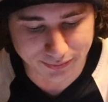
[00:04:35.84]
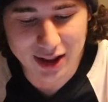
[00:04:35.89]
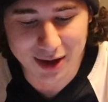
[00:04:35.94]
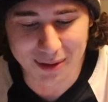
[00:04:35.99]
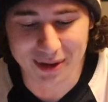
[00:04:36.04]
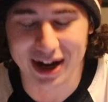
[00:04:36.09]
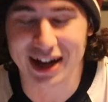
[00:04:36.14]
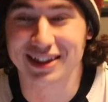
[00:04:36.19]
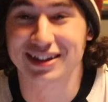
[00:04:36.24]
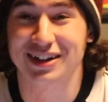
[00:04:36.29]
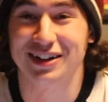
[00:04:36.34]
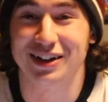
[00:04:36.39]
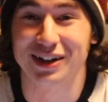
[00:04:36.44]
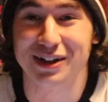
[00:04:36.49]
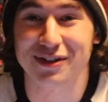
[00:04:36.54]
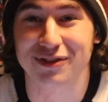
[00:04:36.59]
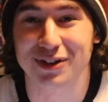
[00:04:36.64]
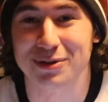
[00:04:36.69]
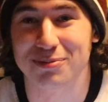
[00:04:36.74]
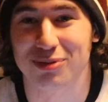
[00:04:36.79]
Then we got the
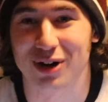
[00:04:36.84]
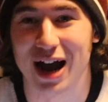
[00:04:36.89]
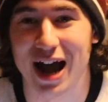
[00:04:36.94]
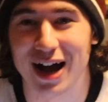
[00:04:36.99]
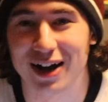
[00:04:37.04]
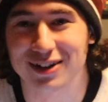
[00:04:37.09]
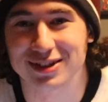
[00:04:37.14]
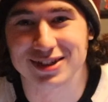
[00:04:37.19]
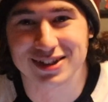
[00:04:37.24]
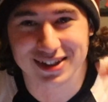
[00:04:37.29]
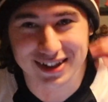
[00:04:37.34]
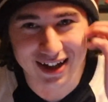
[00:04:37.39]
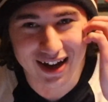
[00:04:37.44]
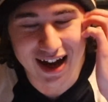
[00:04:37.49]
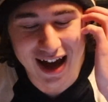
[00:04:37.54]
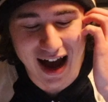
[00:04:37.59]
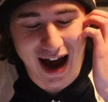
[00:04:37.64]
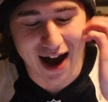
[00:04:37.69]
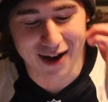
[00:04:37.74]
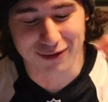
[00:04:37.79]
Cleveland Browns.
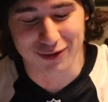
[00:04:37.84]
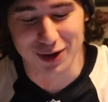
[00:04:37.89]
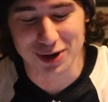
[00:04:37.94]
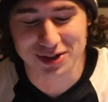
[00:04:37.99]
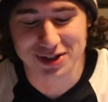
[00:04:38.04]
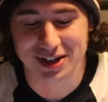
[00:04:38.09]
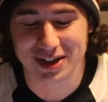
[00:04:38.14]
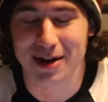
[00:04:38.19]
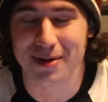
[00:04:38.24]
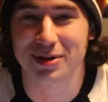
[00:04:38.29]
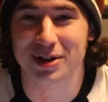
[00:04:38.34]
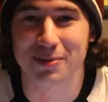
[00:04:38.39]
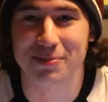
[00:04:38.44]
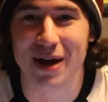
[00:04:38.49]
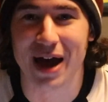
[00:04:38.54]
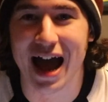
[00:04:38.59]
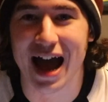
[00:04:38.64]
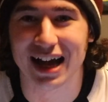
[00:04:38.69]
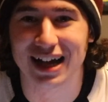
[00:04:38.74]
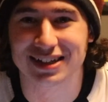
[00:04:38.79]
I've roasted them in the
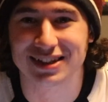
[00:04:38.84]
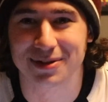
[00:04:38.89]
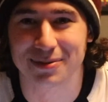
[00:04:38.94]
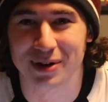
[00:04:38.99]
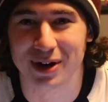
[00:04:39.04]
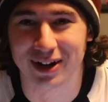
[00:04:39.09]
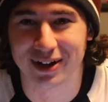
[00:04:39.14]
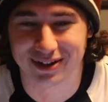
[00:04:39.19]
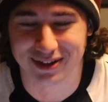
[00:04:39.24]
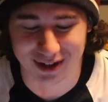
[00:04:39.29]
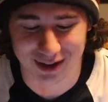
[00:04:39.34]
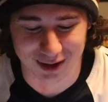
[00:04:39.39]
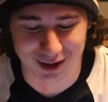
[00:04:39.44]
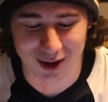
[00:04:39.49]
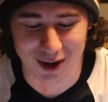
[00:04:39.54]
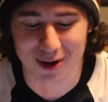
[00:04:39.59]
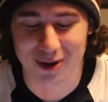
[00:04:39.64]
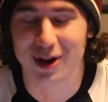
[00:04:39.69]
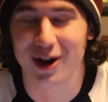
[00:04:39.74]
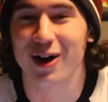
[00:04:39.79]
past about their
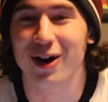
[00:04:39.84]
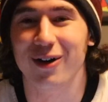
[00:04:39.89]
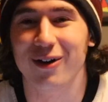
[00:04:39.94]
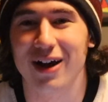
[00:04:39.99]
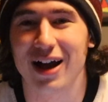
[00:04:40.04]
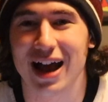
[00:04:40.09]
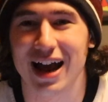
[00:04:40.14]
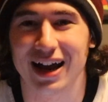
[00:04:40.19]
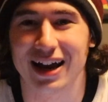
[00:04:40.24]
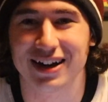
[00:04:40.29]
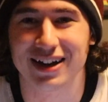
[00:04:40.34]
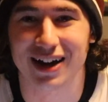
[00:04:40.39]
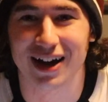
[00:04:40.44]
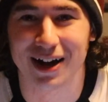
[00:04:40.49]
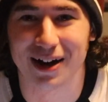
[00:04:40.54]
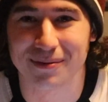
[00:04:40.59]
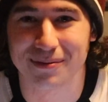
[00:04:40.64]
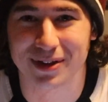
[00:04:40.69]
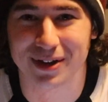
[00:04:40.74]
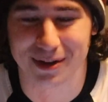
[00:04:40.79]
logo and
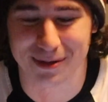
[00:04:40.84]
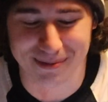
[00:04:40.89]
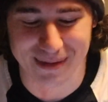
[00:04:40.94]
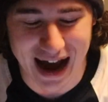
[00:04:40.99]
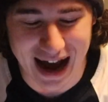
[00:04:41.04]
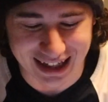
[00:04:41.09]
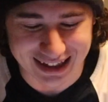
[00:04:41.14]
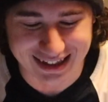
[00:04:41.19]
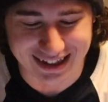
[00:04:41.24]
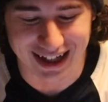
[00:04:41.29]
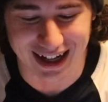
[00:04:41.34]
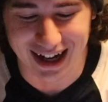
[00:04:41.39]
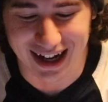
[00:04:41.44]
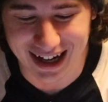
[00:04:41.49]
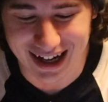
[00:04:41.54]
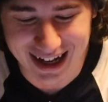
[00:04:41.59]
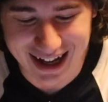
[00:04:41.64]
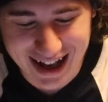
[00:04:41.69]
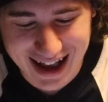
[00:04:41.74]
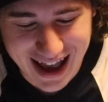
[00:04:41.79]
um, their
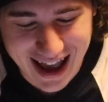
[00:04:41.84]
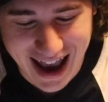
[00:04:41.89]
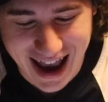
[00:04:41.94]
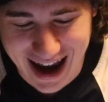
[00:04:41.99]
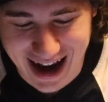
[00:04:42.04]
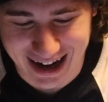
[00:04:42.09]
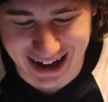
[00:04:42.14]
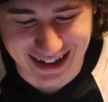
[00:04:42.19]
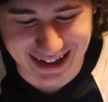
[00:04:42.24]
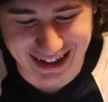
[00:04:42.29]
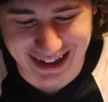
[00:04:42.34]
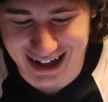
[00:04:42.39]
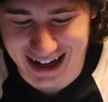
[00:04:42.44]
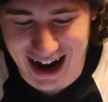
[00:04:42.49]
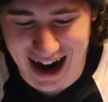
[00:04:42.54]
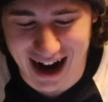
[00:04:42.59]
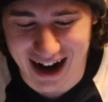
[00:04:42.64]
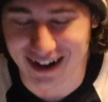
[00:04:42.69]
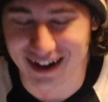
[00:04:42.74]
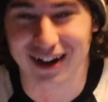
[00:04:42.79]
mascot. And
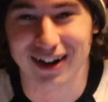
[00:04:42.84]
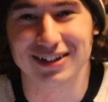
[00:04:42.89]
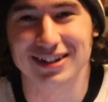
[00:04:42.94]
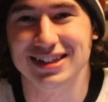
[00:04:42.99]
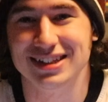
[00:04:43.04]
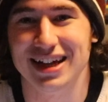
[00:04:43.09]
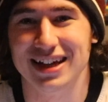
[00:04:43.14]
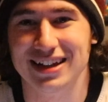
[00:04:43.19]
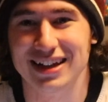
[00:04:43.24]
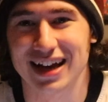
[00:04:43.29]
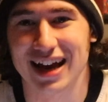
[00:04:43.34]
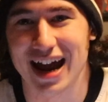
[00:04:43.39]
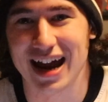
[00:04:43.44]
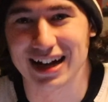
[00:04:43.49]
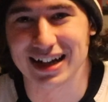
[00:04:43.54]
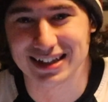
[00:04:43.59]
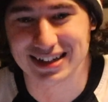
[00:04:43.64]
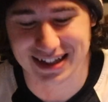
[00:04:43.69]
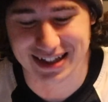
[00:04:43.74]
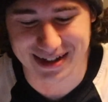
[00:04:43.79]
uh, I don't know, just I think
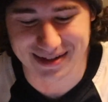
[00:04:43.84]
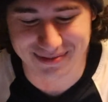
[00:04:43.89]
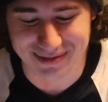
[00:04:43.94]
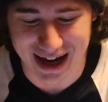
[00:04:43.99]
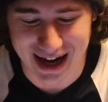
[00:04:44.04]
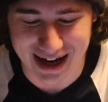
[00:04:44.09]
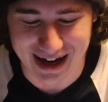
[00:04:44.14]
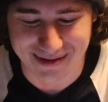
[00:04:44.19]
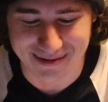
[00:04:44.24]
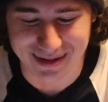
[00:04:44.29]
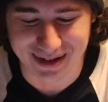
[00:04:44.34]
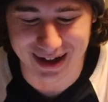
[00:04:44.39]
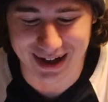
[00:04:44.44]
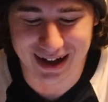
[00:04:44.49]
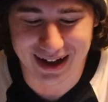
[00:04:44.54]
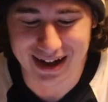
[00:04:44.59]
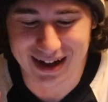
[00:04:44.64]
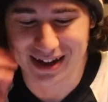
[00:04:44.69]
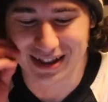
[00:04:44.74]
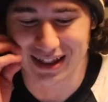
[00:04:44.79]
any team name,
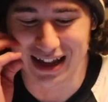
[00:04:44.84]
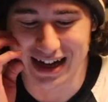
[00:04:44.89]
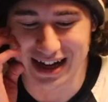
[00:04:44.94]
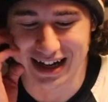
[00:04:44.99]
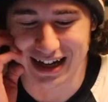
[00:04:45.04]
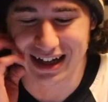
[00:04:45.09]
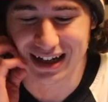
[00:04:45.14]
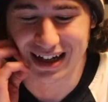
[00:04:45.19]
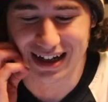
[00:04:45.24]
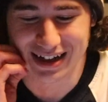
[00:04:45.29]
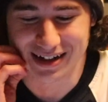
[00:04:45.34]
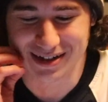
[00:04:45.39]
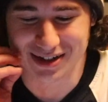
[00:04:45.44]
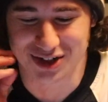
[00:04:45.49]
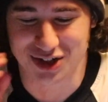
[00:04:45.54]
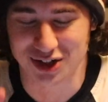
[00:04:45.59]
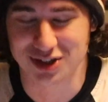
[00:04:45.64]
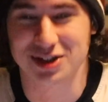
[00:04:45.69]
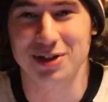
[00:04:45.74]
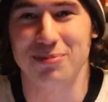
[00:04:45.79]
like
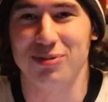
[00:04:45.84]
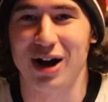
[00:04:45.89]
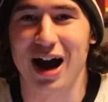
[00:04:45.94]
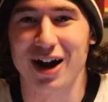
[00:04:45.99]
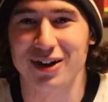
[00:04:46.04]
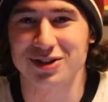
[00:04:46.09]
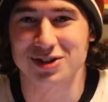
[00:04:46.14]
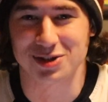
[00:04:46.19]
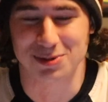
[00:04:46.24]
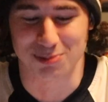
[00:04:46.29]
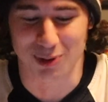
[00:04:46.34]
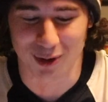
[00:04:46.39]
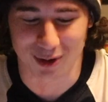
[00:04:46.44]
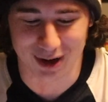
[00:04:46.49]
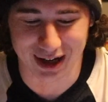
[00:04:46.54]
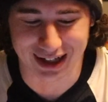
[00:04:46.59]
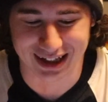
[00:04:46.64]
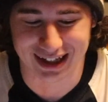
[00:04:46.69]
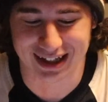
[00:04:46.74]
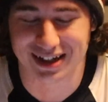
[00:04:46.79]
just the Browns is
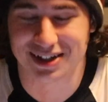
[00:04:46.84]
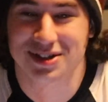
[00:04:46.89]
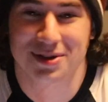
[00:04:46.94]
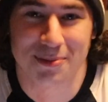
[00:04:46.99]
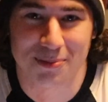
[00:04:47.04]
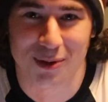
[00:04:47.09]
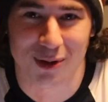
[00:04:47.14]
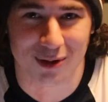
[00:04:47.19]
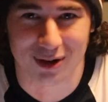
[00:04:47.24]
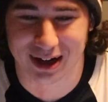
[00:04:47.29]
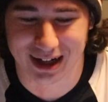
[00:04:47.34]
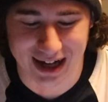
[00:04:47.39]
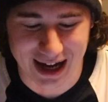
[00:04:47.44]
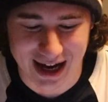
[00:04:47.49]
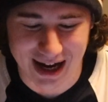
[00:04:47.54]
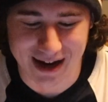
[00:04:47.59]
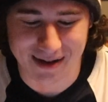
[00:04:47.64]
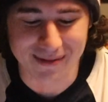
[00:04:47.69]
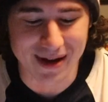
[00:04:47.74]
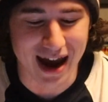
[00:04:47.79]
boring. Like it's a boring
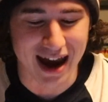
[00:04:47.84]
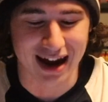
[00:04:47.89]
name.